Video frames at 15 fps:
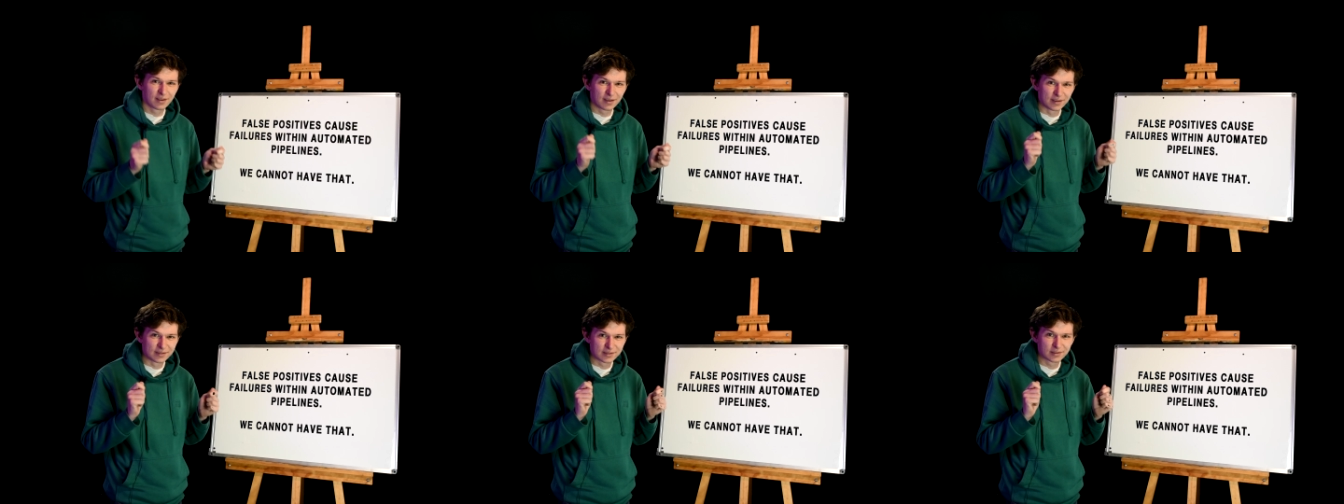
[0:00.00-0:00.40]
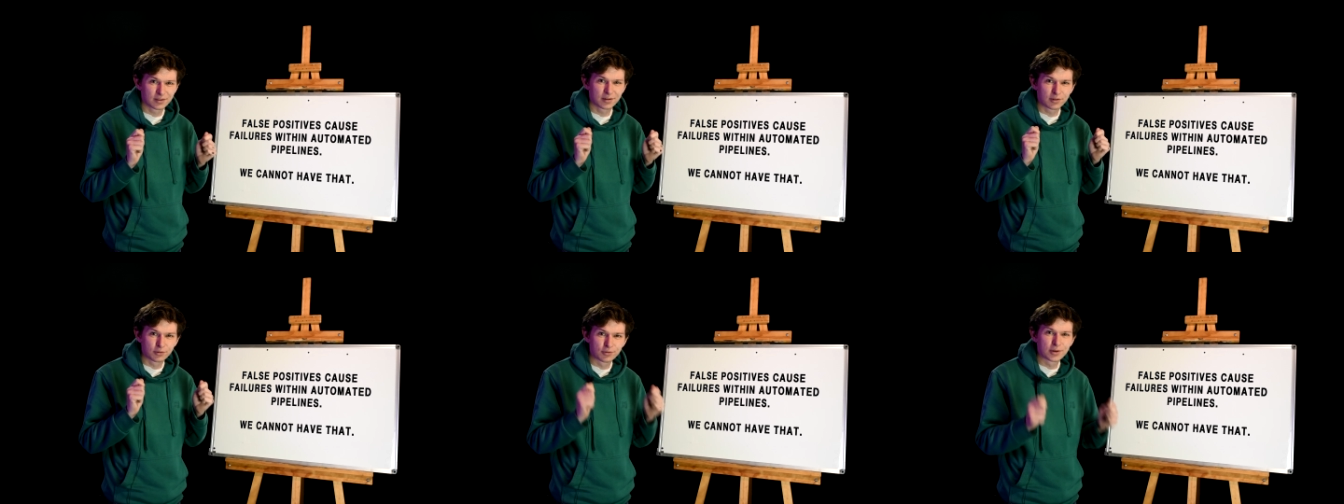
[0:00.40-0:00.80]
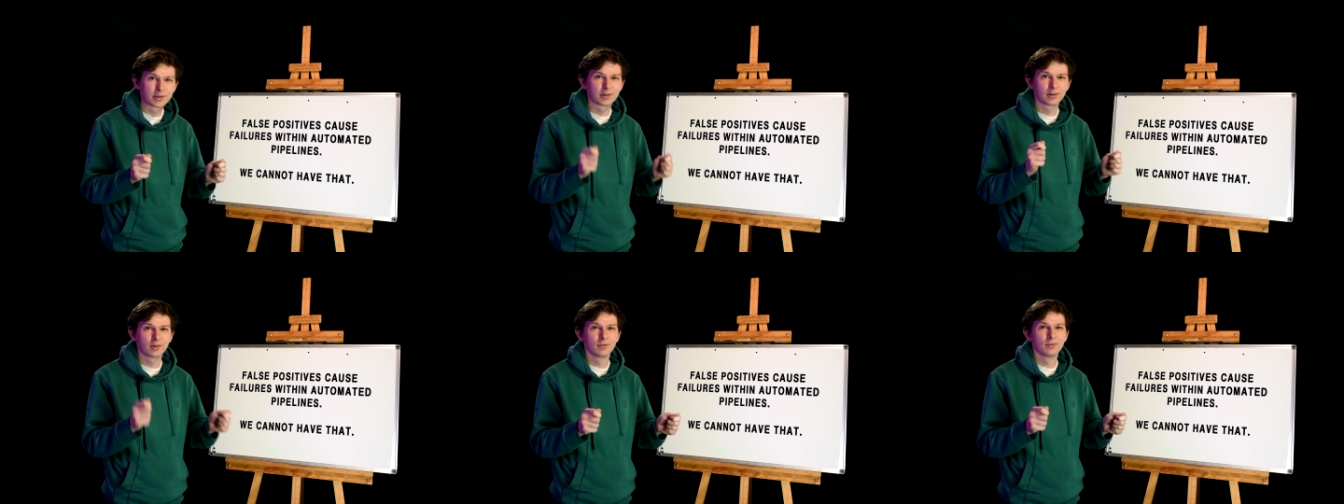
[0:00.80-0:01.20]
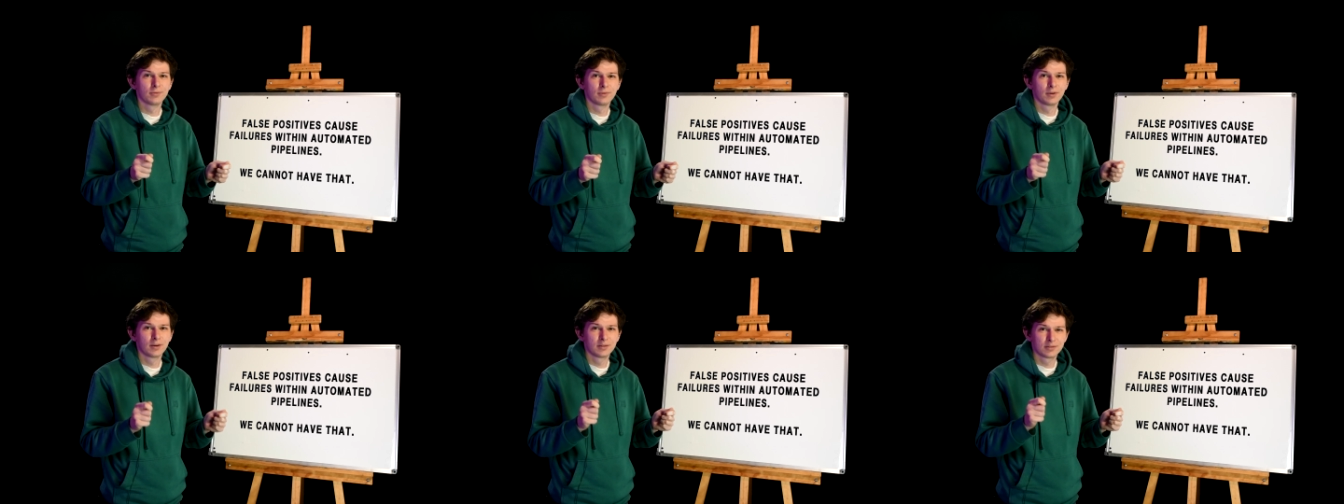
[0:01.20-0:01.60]
is critical
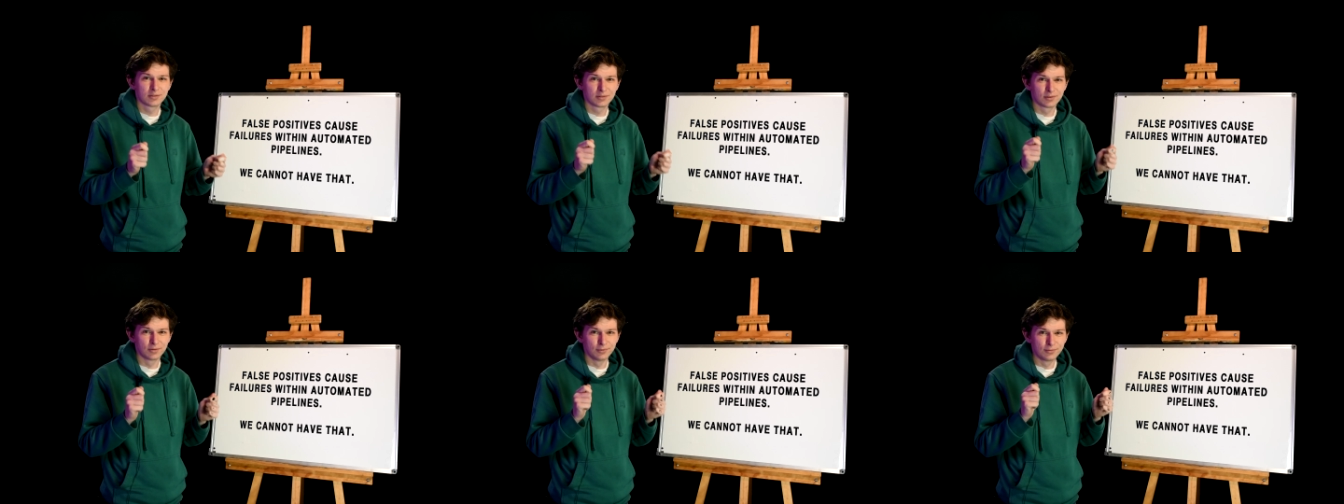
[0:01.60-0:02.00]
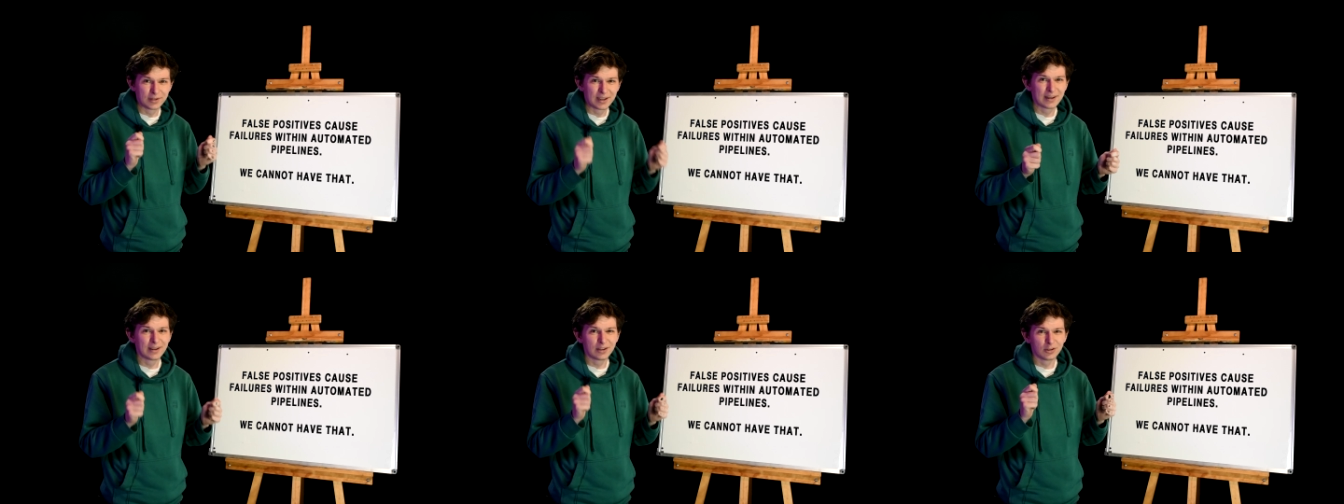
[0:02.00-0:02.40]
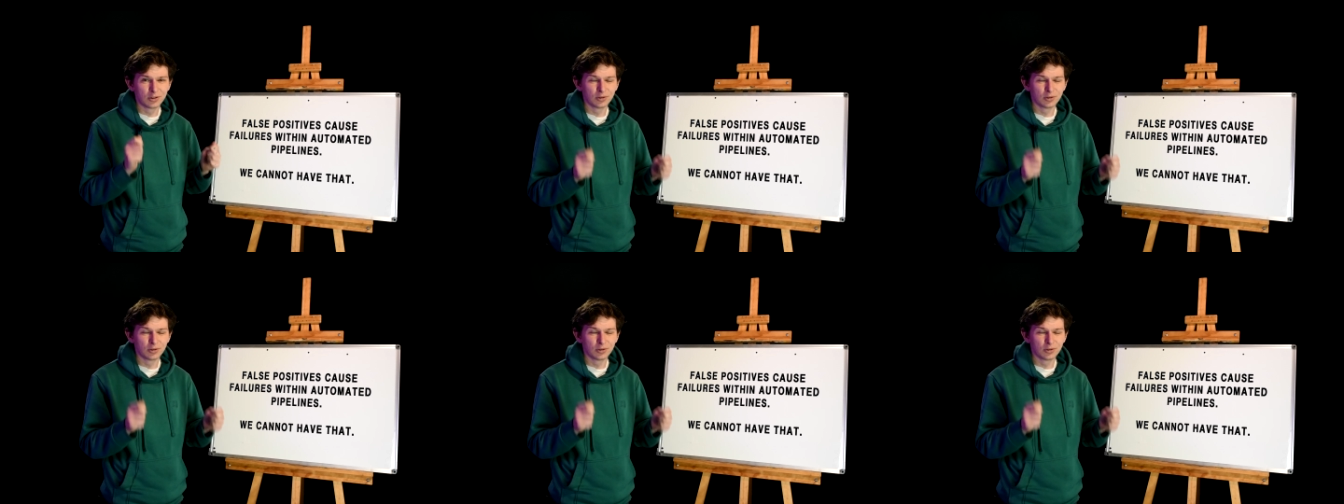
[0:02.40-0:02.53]
to getting